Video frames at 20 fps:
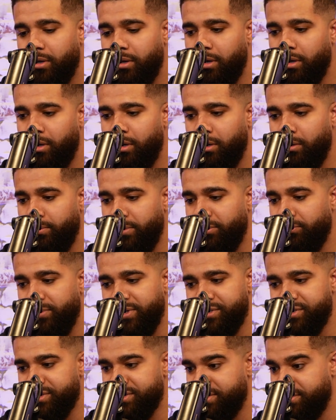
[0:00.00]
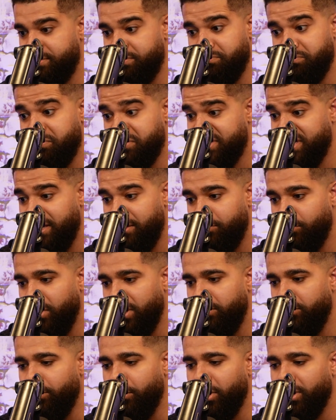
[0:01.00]
And we just, same
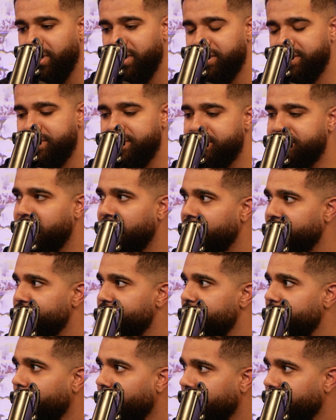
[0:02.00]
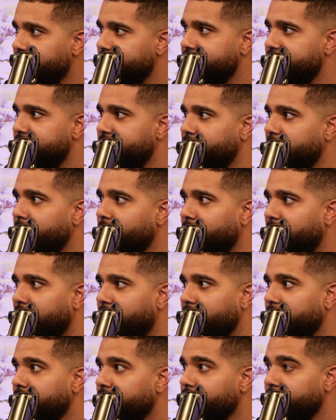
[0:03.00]
way we market to sellers, we market to people that
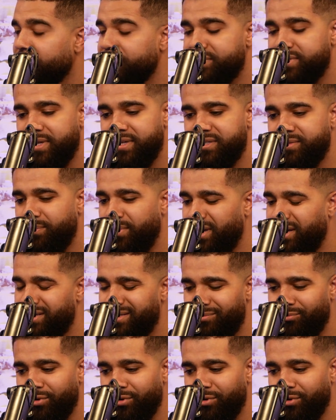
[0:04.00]
are in the real estate space,